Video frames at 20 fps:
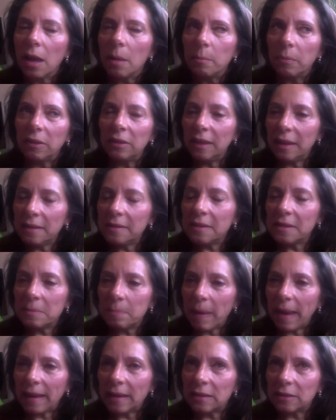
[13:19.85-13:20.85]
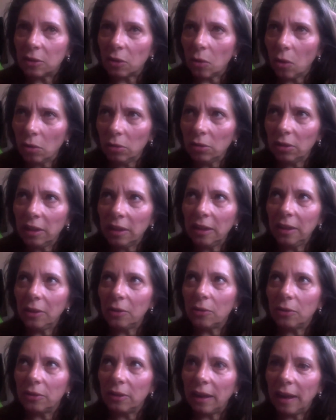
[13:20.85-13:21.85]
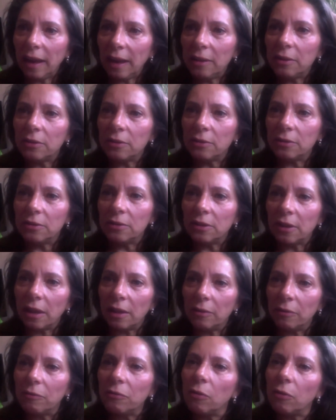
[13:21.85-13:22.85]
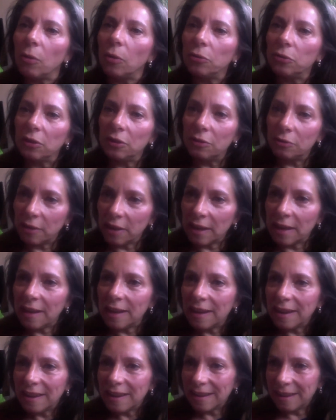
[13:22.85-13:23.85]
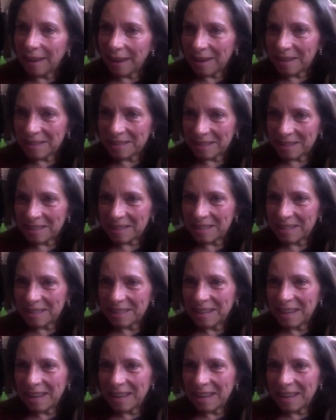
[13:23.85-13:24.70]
But this is based only on 843 cases.